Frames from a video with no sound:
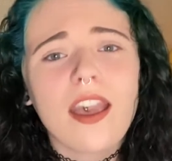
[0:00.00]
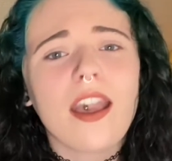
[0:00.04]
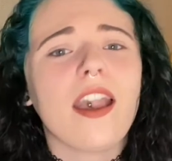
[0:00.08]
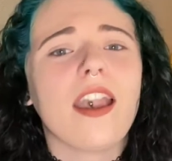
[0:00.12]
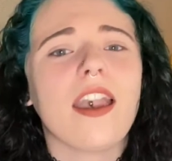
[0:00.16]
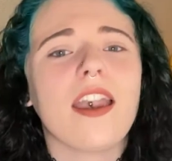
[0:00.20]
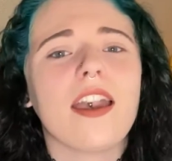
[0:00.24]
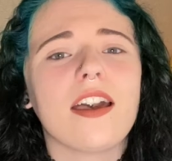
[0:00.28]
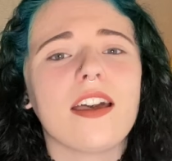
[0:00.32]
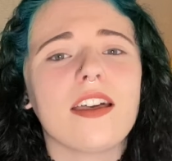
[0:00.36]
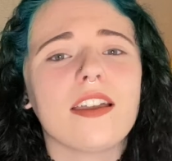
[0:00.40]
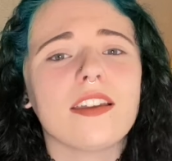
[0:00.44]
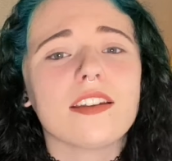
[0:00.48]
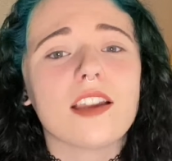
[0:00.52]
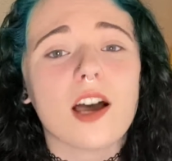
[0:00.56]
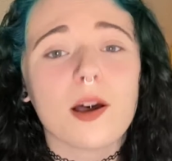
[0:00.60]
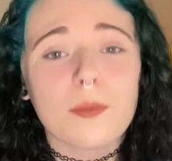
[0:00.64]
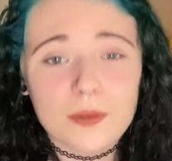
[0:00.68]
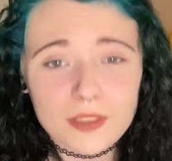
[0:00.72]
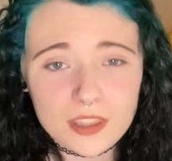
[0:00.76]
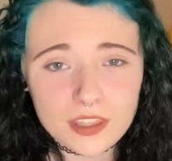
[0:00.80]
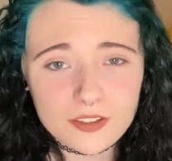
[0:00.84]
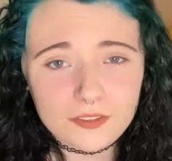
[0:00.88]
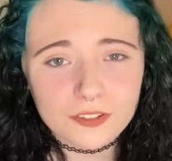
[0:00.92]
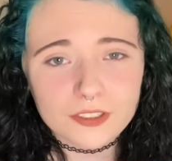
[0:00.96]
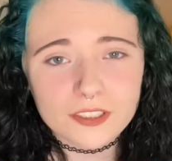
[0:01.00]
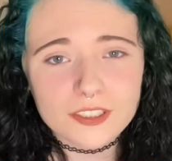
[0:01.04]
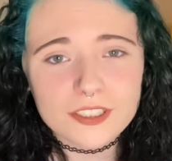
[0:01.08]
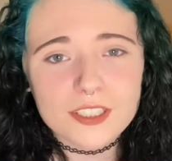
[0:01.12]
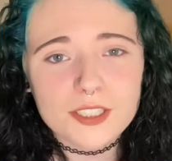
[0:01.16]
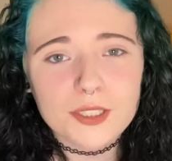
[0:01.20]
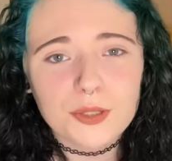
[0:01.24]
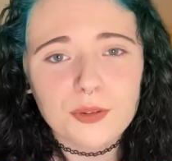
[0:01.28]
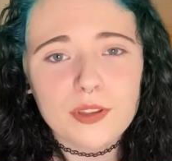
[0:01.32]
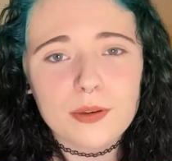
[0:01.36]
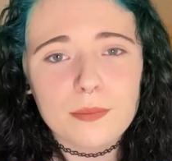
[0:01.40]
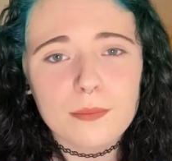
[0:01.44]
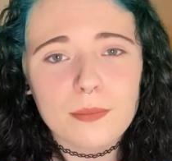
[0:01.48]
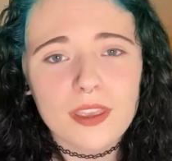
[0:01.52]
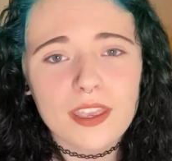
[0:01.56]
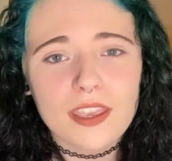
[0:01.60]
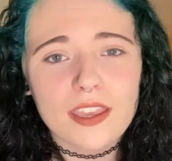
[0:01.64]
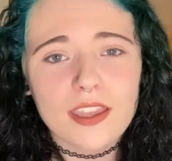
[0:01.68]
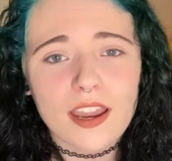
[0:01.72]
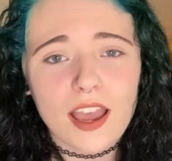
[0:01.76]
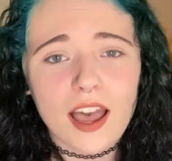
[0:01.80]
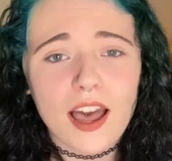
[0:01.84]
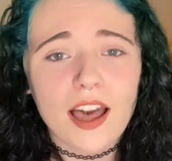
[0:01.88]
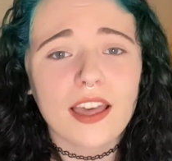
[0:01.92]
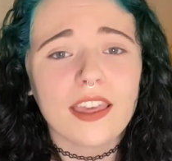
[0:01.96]
And I'll be the first to
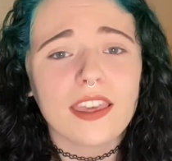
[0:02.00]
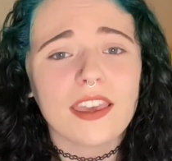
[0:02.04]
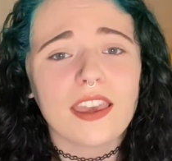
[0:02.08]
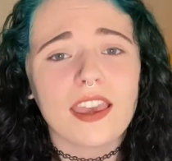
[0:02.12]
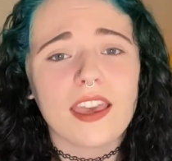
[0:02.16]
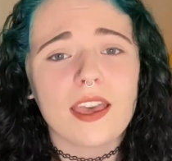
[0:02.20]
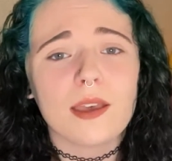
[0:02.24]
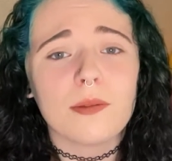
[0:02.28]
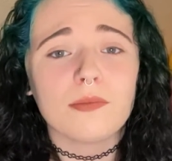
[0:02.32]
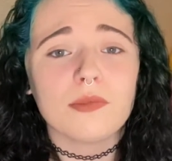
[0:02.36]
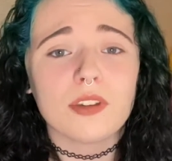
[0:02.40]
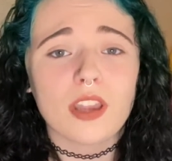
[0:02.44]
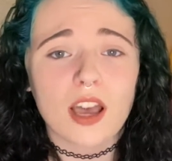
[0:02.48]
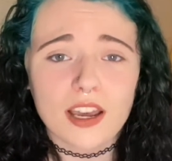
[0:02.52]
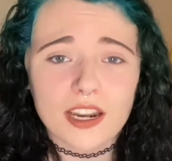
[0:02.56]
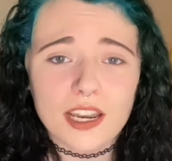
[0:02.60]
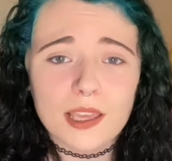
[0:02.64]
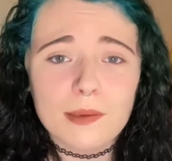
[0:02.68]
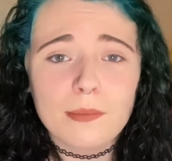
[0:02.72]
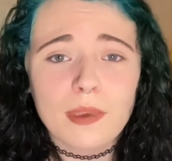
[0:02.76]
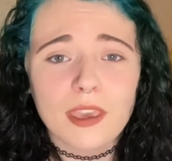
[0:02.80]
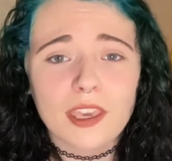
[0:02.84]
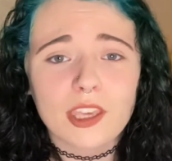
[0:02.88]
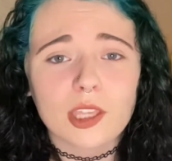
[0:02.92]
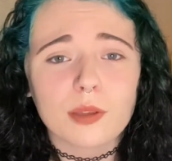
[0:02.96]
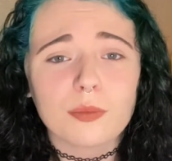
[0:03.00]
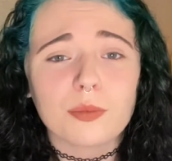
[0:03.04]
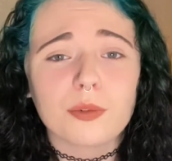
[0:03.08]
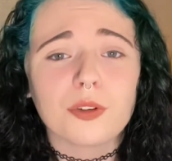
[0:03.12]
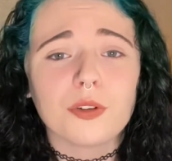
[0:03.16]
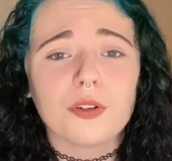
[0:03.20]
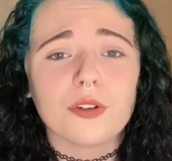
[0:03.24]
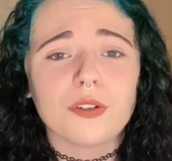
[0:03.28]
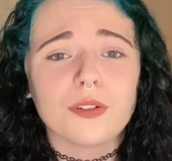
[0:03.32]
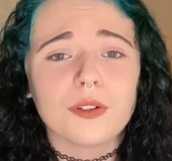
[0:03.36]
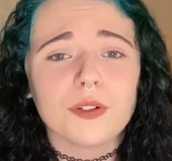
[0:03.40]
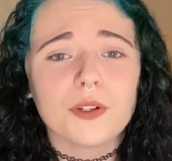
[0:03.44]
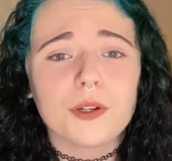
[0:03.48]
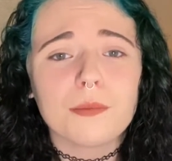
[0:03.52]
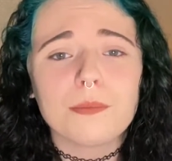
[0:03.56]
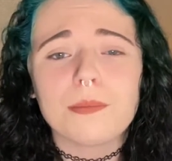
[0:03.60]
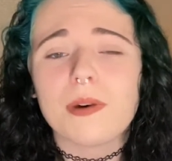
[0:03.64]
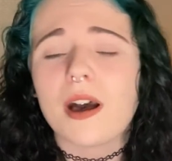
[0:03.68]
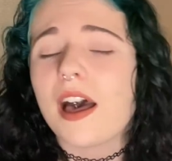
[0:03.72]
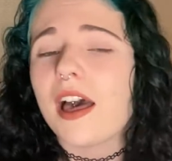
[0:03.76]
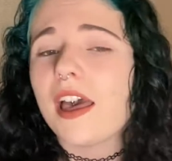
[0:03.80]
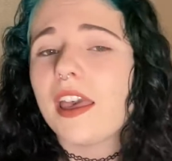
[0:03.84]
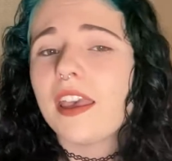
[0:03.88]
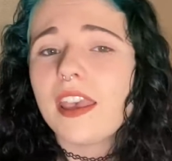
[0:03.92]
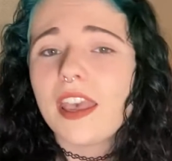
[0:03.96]
admit I am not a makeup guru
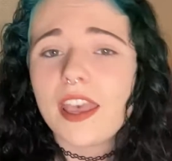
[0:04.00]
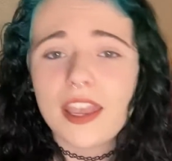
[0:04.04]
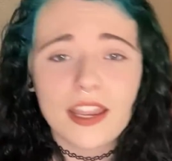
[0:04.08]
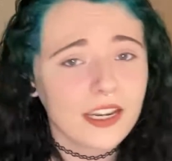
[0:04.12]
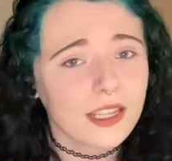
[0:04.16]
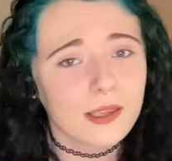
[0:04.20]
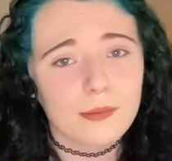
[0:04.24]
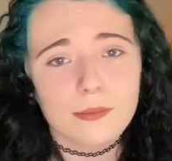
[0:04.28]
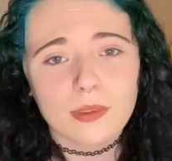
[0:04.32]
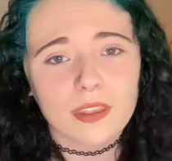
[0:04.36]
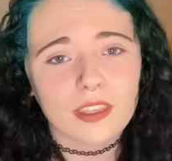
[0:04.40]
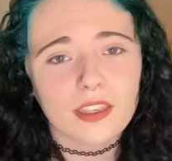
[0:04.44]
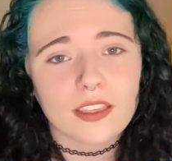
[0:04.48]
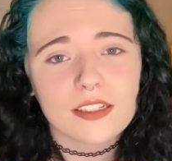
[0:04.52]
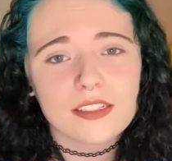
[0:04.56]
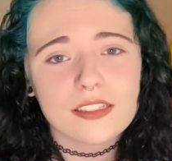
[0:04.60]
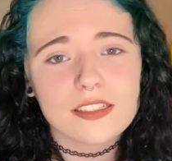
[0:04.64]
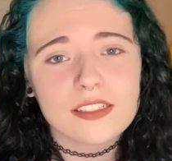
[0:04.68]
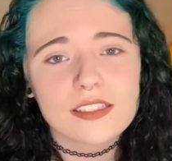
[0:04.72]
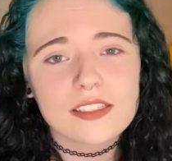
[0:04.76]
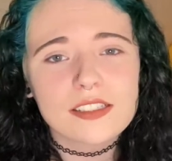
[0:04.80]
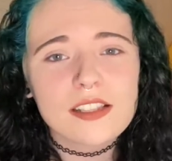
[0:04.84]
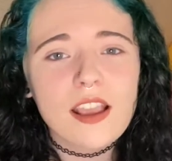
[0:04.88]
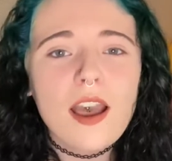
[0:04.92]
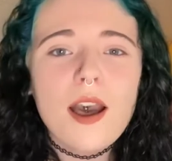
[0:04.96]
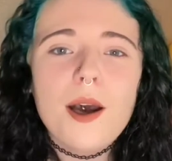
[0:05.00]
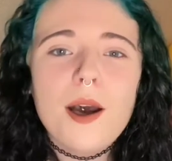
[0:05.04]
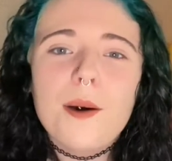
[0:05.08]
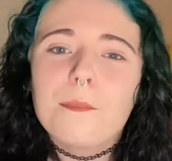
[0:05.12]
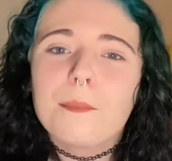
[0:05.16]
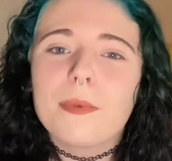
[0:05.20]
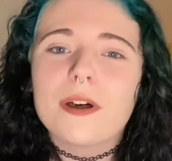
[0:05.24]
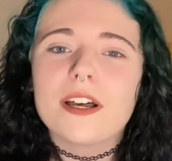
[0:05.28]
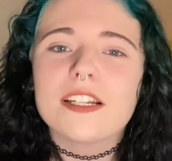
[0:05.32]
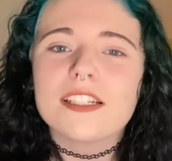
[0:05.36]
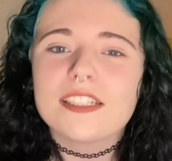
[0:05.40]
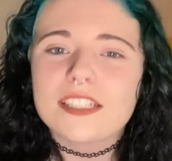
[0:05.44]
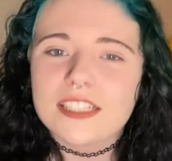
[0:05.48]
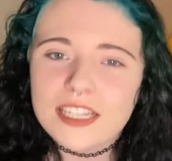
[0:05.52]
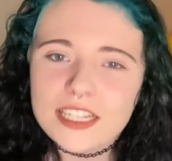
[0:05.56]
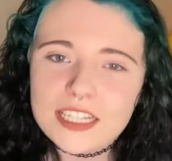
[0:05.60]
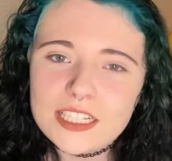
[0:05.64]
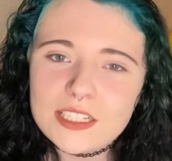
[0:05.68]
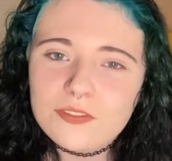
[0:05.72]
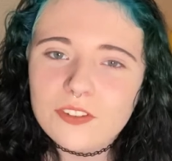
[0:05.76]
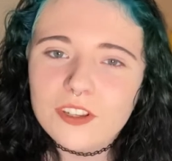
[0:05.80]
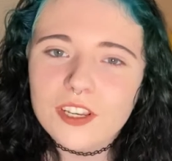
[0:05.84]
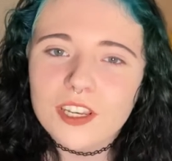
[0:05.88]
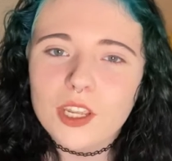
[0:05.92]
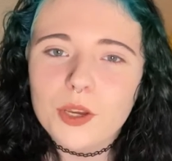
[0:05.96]
by any means, but today's
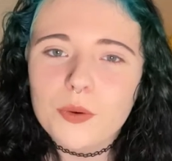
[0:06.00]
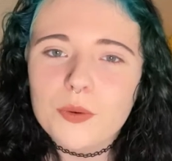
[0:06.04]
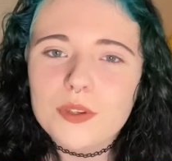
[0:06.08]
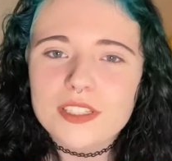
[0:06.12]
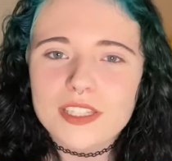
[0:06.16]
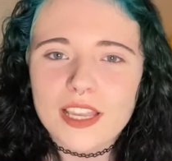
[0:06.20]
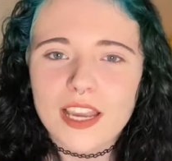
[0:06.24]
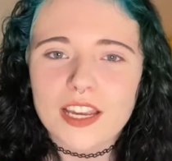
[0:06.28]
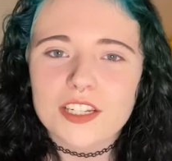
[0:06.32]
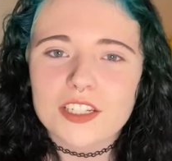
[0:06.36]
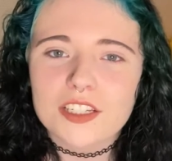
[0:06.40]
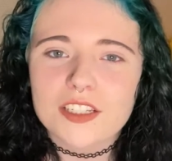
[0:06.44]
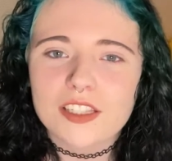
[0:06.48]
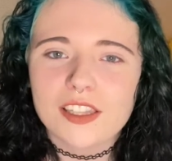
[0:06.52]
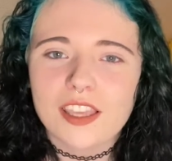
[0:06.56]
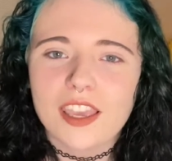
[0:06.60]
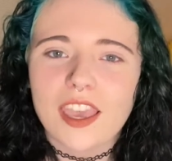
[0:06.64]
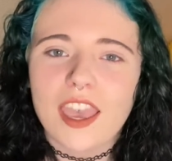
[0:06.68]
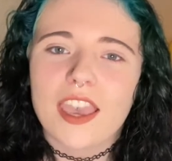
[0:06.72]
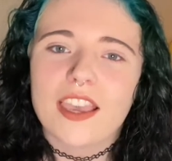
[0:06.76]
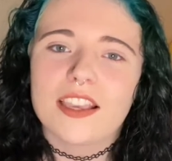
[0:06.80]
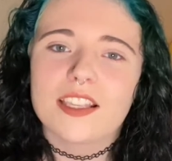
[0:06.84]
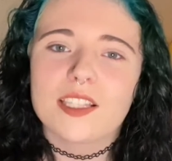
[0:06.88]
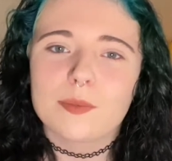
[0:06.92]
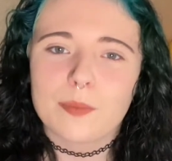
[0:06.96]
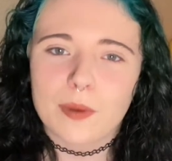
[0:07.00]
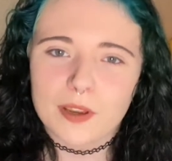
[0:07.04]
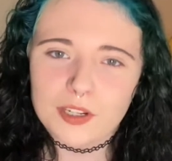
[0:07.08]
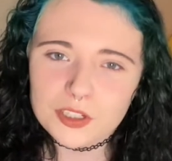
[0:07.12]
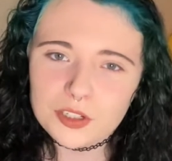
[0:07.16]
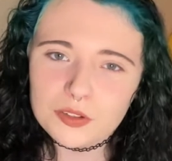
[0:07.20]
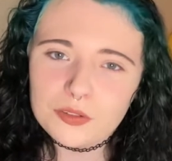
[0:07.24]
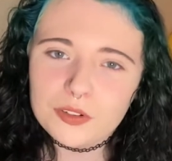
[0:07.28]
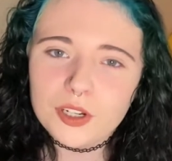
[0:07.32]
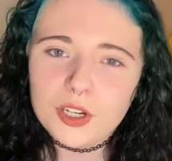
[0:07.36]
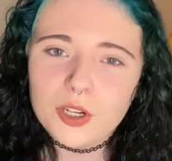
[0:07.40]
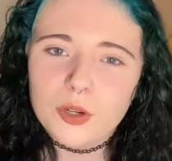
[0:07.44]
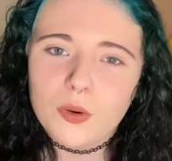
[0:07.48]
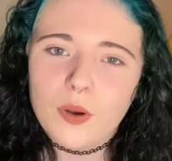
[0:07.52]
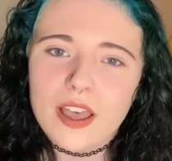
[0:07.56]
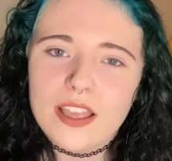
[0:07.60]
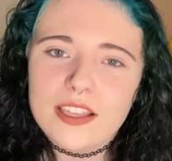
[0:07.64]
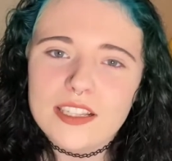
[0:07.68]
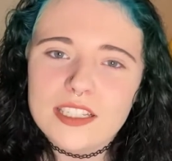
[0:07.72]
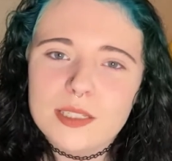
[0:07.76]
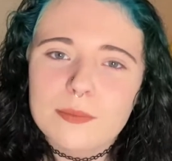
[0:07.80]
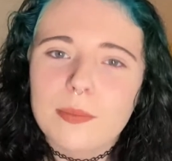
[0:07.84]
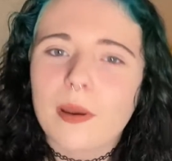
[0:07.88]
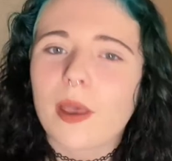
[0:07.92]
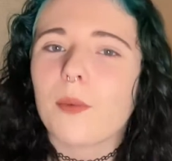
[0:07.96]
video was actually a special
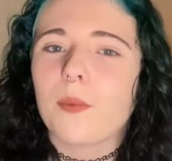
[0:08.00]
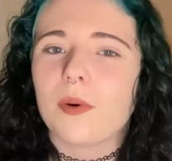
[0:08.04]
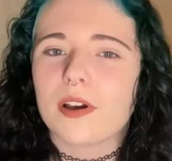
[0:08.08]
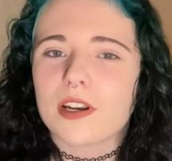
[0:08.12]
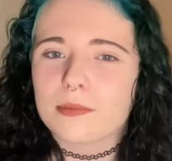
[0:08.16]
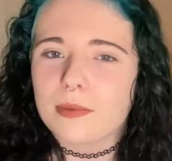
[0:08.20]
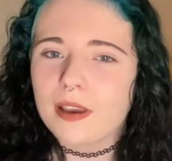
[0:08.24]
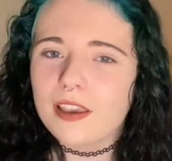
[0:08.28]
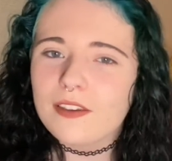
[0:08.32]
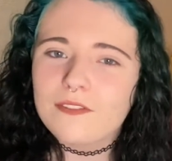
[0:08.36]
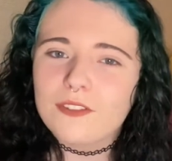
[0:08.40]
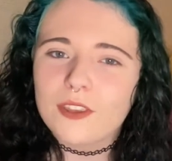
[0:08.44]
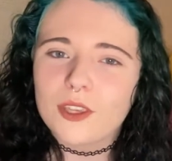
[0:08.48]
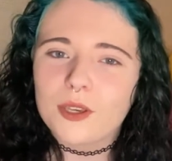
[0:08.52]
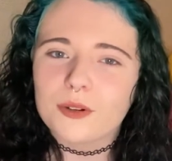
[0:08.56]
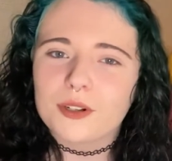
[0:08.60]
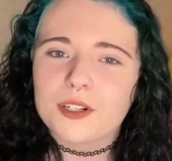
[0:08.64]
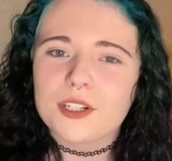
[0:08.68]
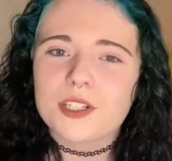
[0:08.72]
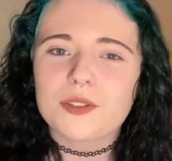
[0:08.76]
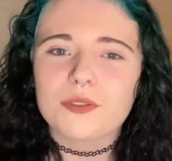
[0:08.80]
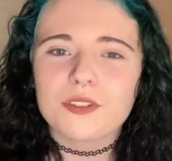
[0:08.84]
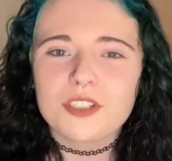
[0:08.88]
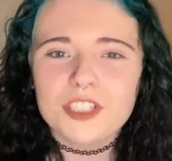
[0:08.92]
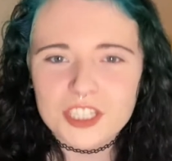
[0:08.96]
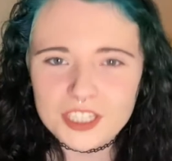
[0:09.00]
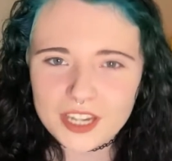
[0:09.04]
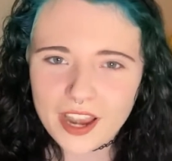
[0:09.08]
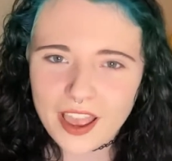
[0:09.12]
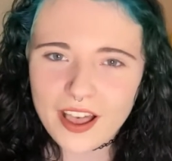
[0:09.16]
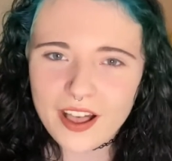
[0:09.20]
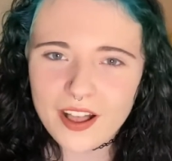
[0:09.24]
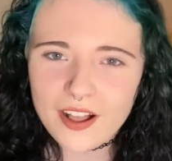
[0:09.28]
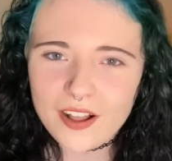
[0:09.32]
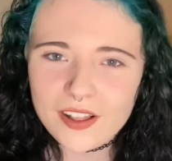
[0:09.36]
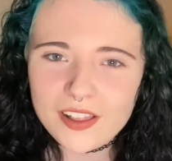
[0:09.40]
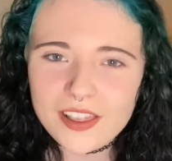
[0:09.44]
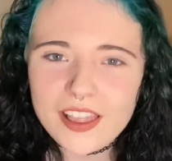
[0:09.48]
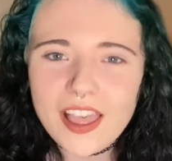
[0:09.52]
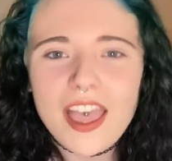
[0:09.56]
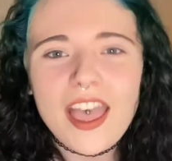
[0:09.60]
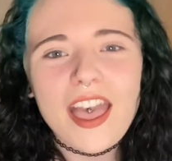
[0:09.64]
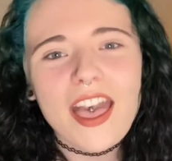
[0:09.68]
request by one of my viewers, Rochelle.